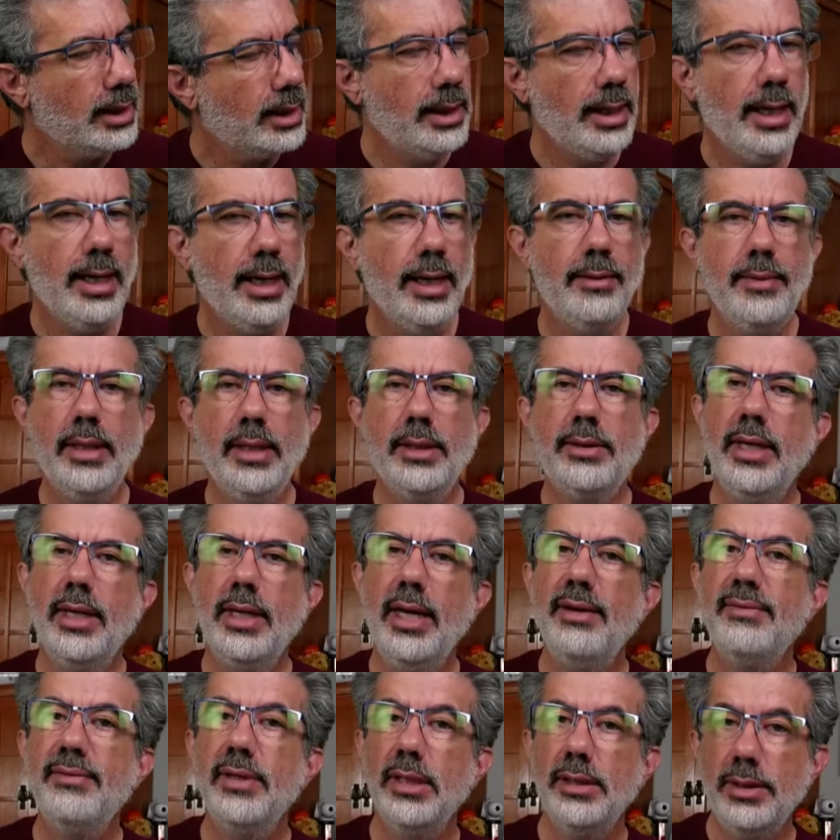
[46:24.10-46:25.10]
Yeah. So they
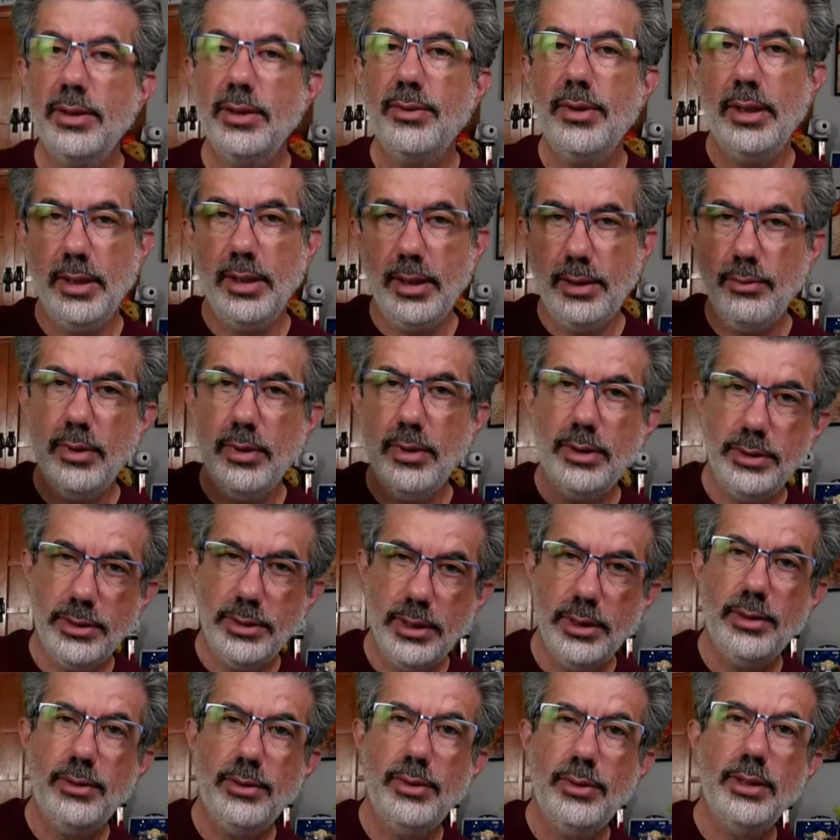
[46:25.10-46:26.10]
have an underground, like one of those
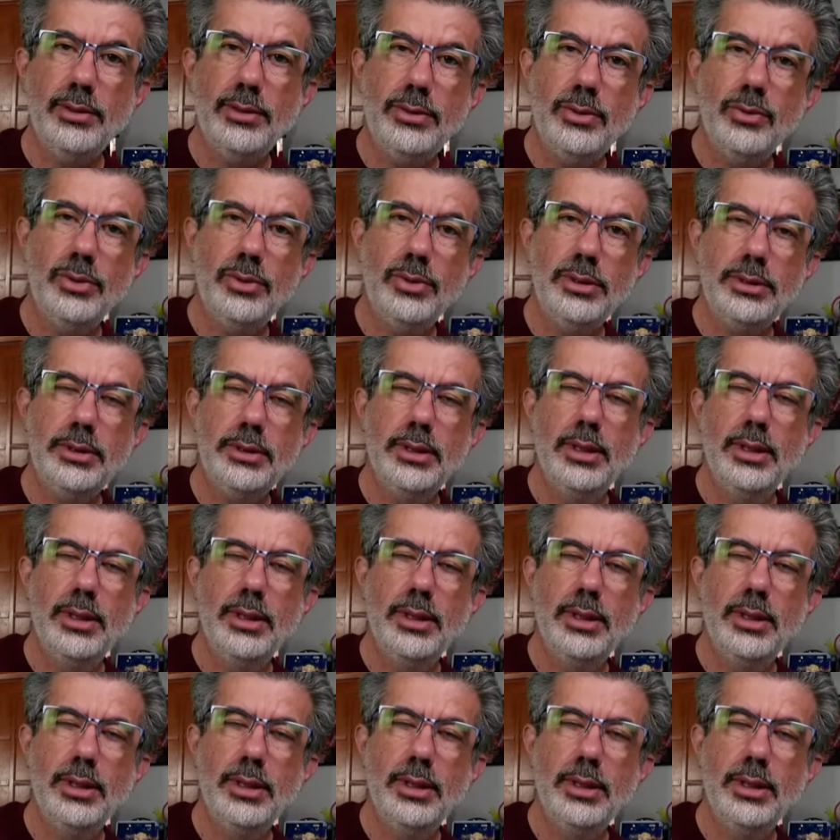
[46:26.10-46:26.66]
underground tours.